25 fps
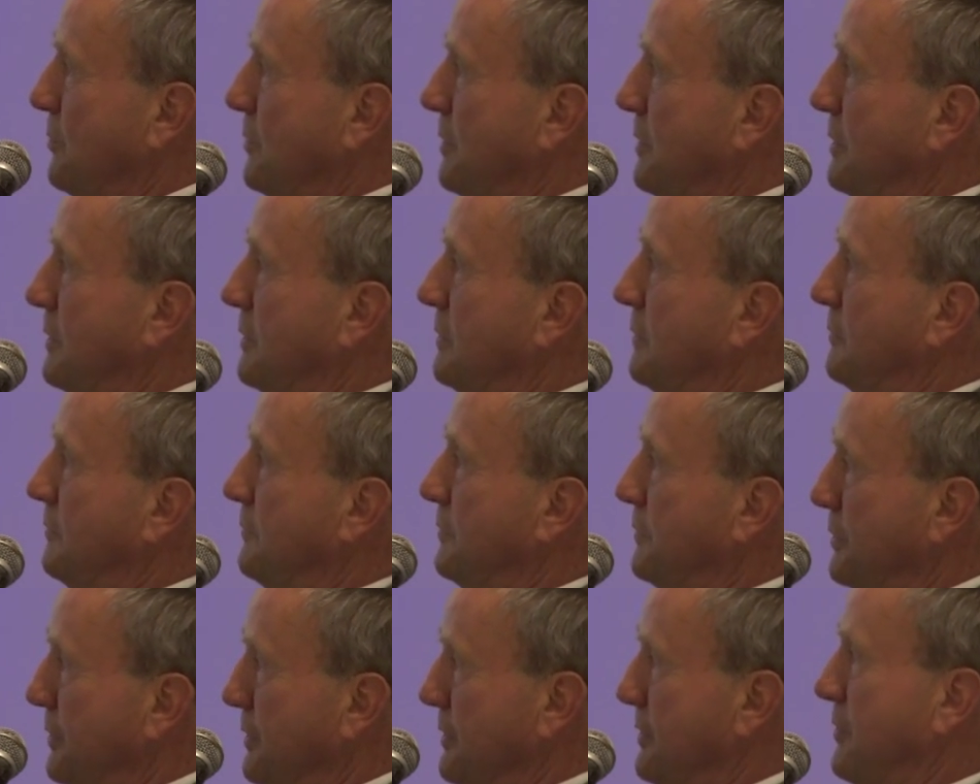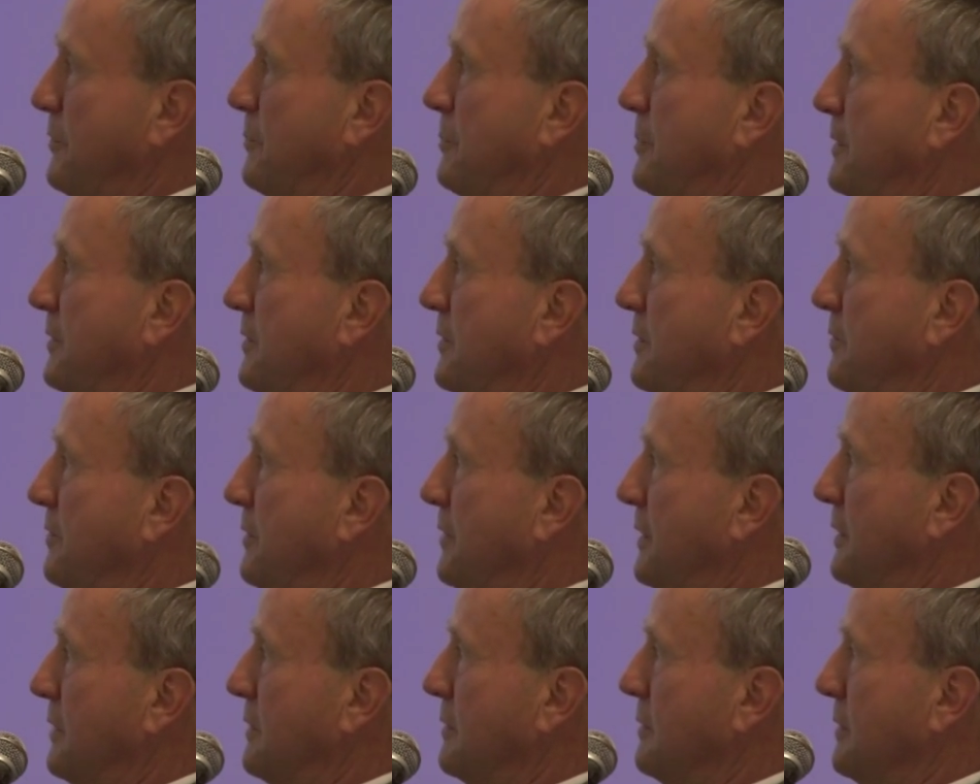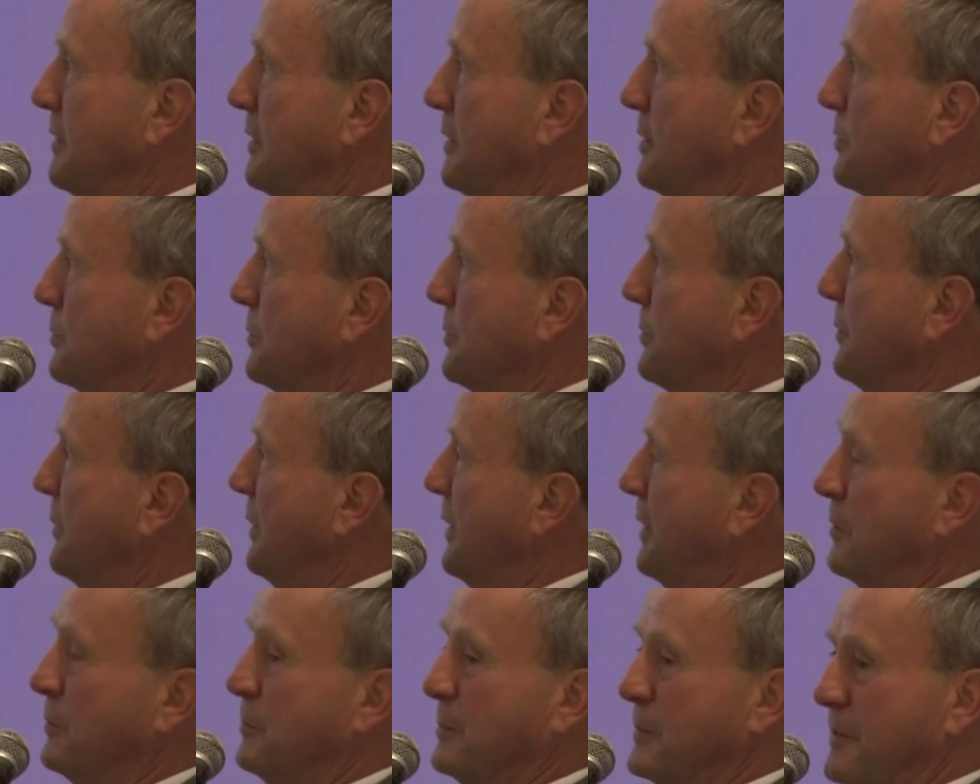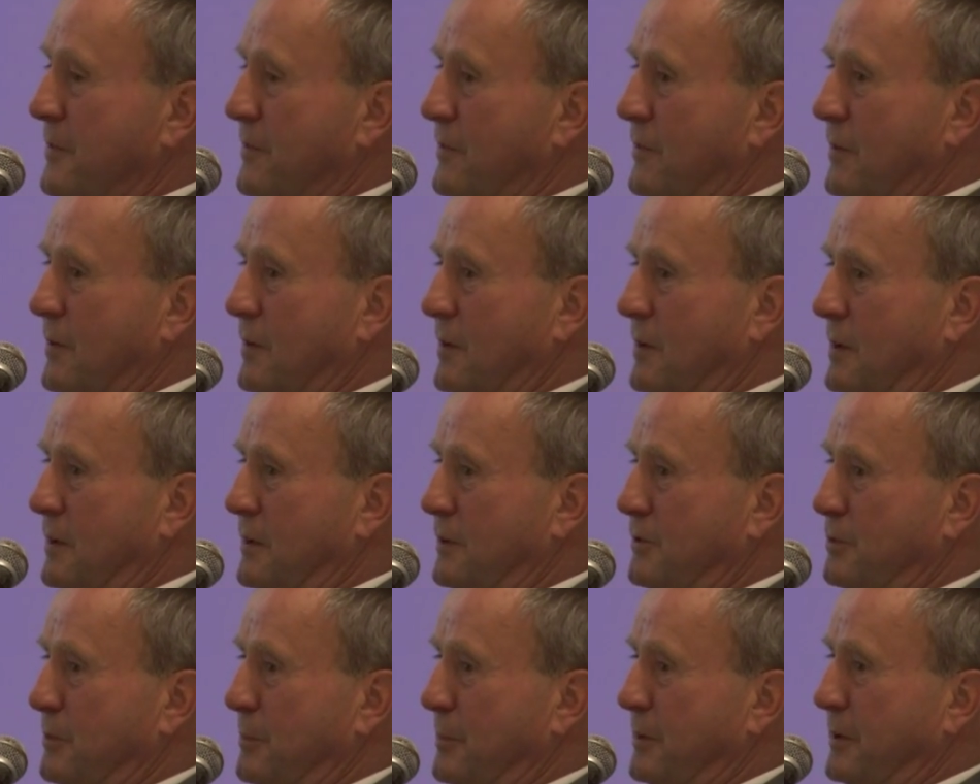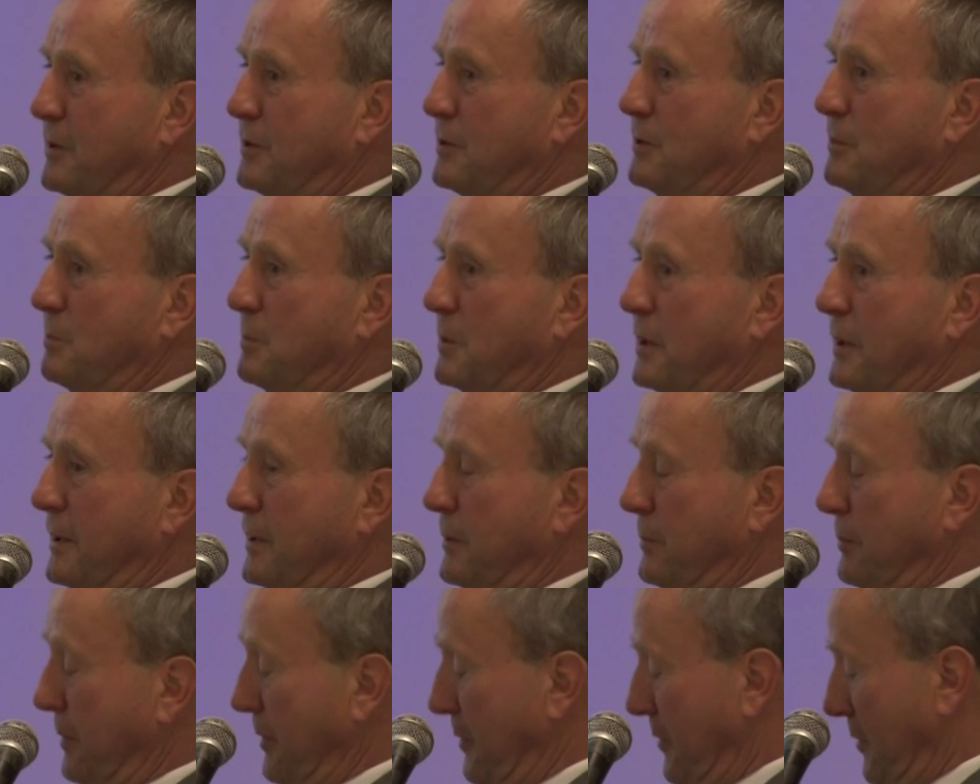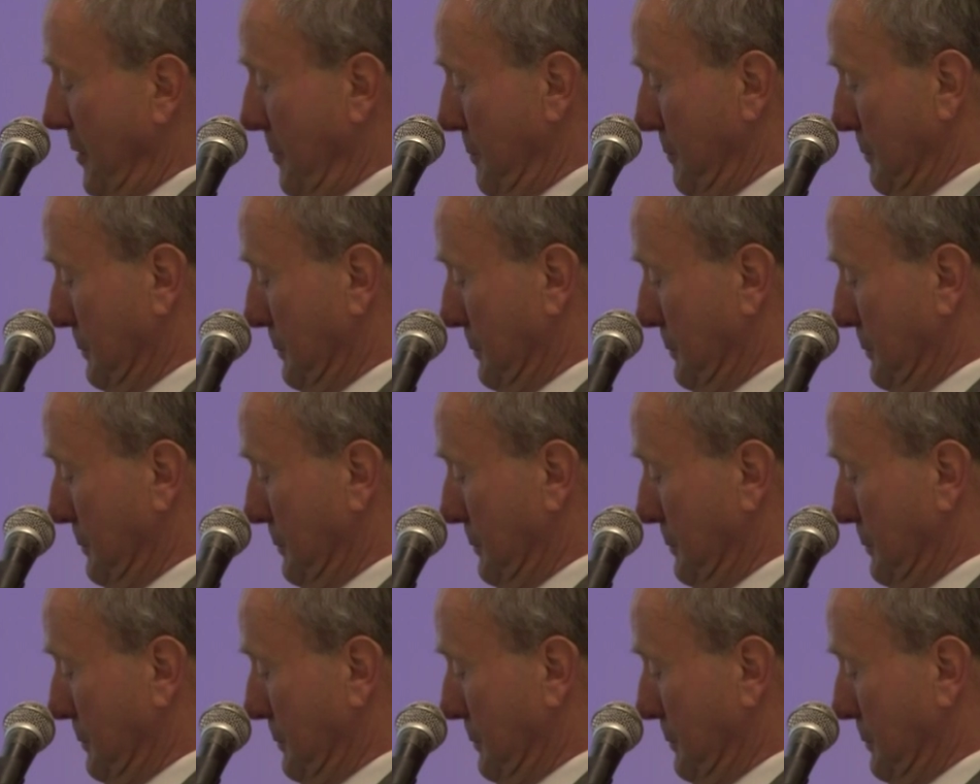where very specific requirements are to be complied with.